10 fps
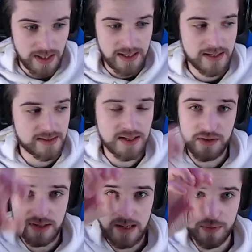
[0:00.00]
Next thing,
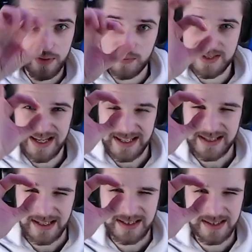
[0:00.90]
your neighborhood was like
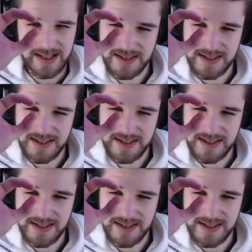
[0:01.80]
this